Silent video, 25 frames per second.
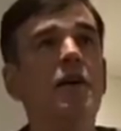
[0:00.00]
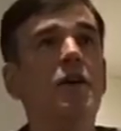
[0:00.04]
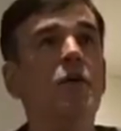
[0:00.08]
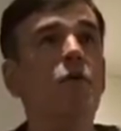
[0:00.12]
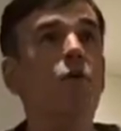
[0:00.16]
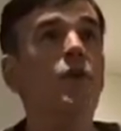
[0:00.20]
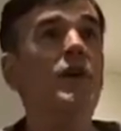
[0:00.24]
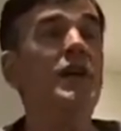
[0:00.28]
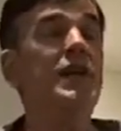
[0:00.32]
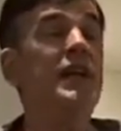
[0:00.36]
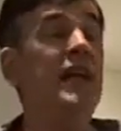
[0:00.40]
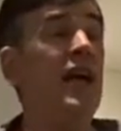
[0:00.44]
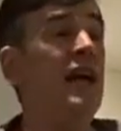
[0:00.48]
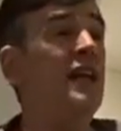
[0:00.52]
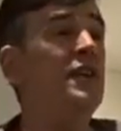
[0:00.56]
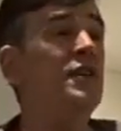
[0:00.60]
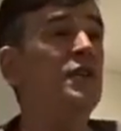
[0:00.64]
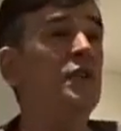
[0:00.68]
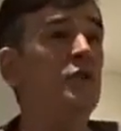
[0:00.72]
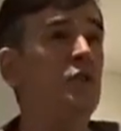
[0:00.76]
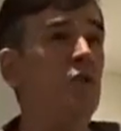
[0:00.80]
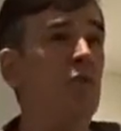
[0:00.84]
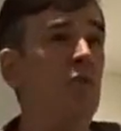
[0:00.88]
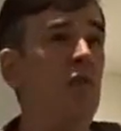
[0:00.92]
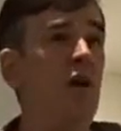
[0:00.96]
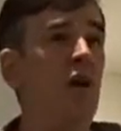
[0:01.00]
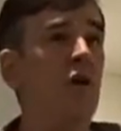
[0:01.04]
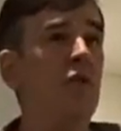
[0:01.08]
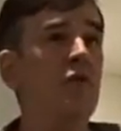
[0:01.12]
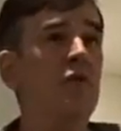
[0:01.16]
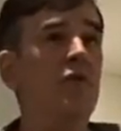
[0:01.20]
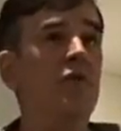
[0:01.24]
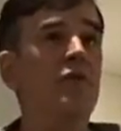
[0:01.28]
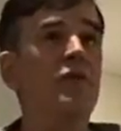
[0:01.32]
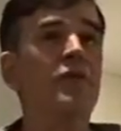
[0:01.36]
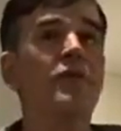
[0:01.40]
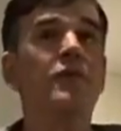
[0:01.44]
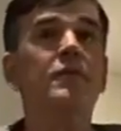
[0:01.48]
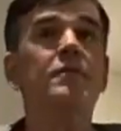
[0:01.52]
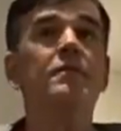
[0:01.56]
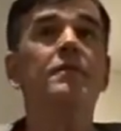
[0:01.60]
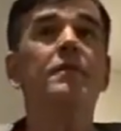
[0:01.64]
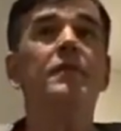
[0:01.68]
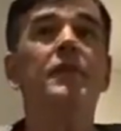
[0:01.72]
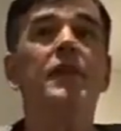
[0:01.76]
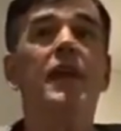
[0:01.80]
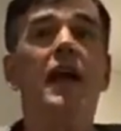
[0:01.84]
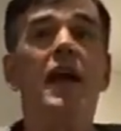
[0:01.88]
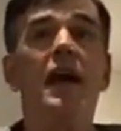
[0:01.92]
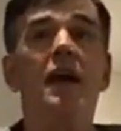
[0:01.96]
We can do both.
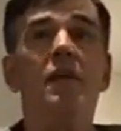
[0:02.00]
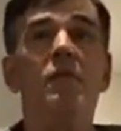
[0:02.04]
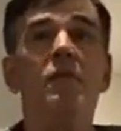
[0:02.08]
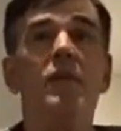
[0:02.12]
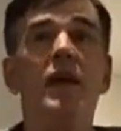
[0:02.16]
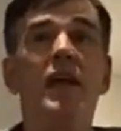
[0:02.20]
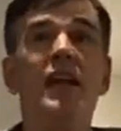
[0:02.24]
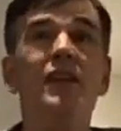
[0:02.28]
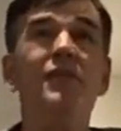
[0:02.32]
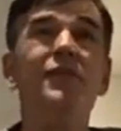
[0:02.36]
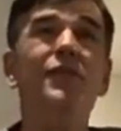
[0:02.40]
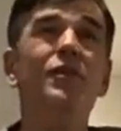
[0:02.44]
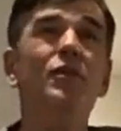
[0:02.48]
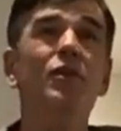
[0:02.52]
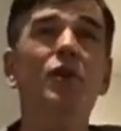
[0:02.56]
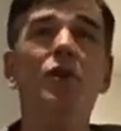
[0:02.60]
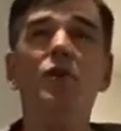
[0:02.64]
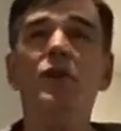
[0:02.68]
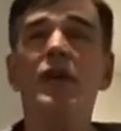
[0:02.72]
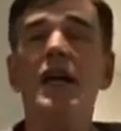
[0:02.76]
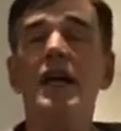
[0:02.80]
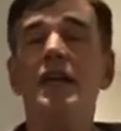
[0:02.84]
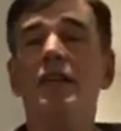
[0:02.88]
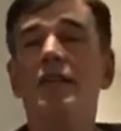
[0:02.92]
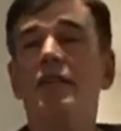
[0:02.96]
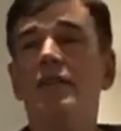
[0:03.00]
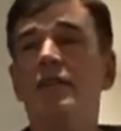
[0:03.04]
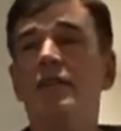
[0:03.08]
And if you look at,